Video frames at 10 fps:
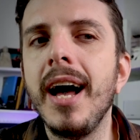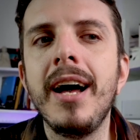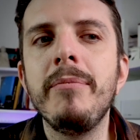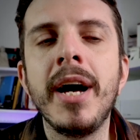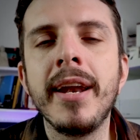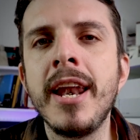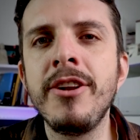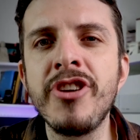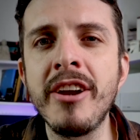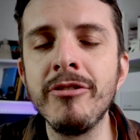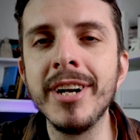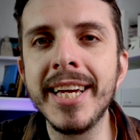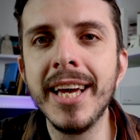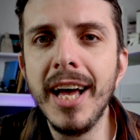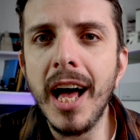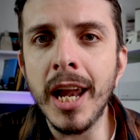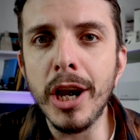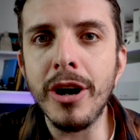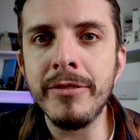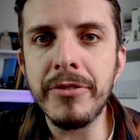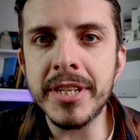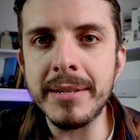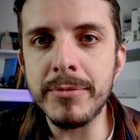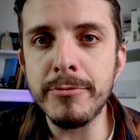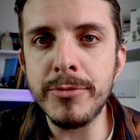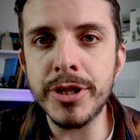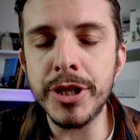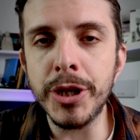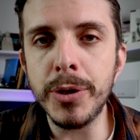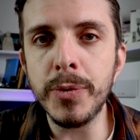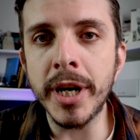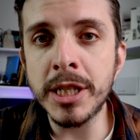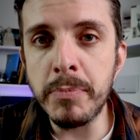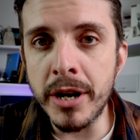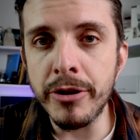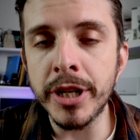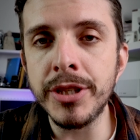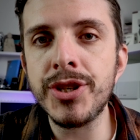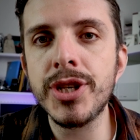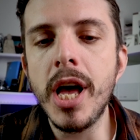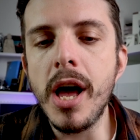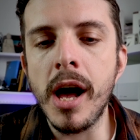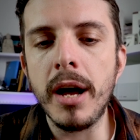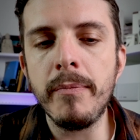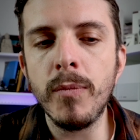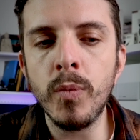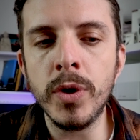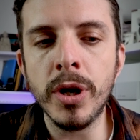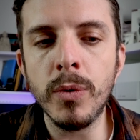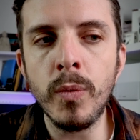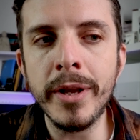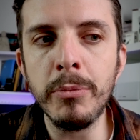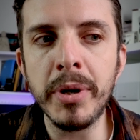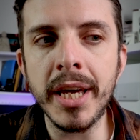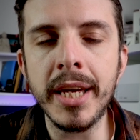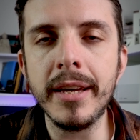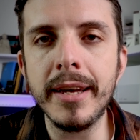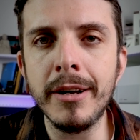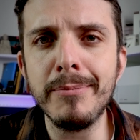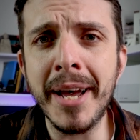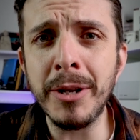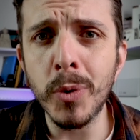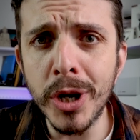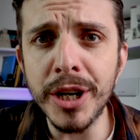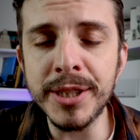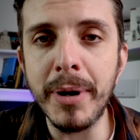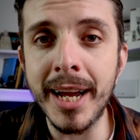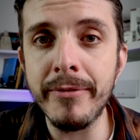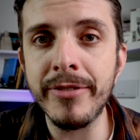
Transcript: and generally a lot of the symptoms that you experience, will be made worse by